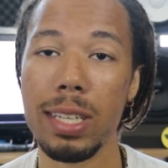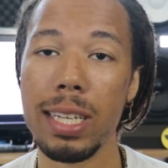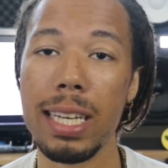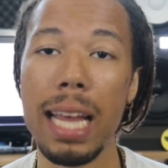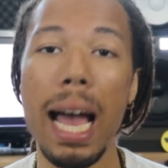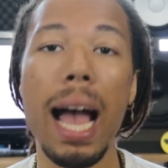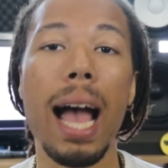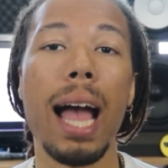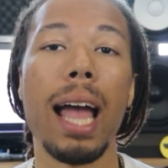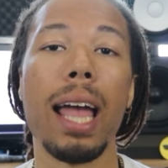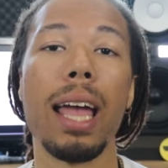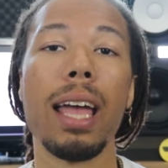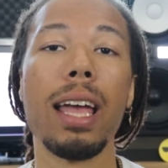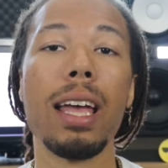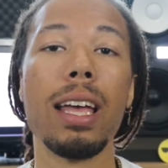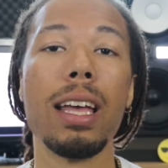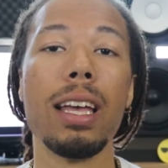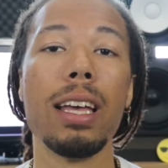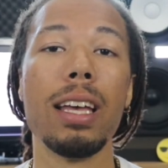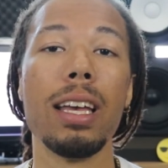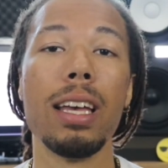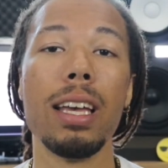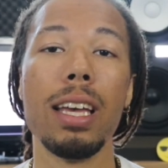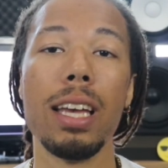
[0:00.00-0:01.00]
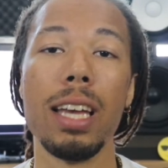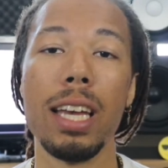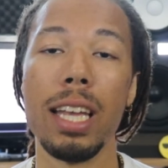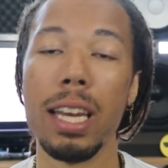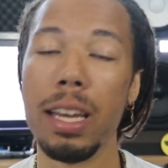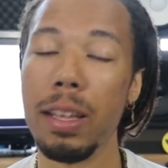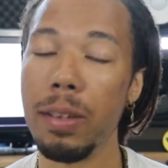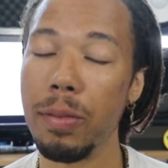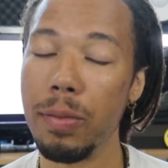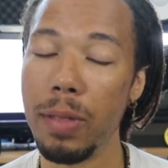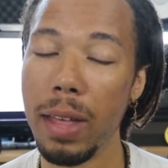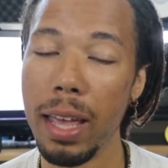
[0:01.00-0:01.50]
to die?
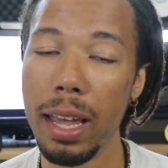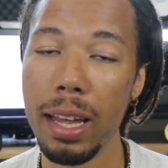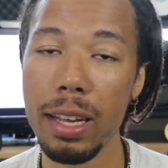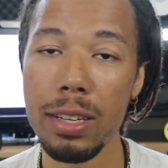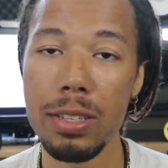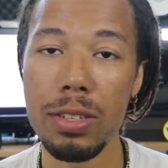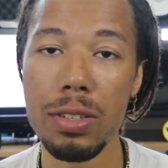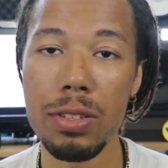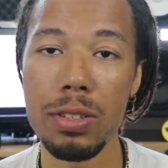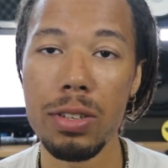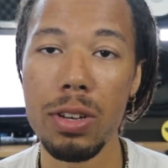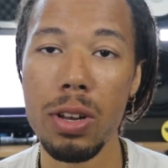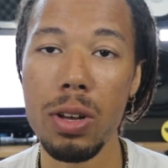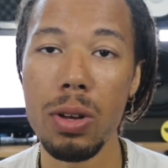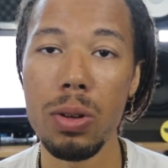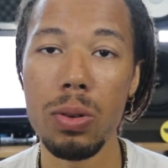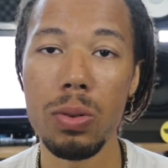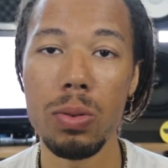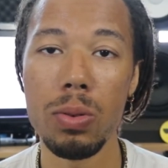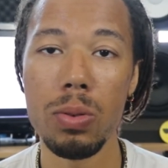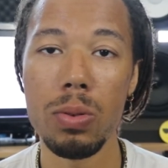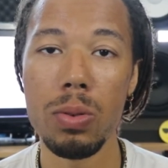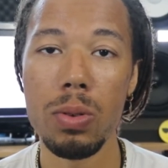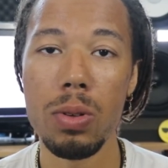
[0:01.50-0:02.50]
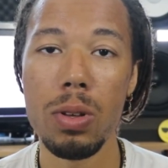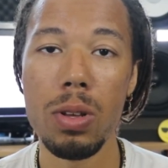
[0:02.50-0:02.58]
And if the answer is no,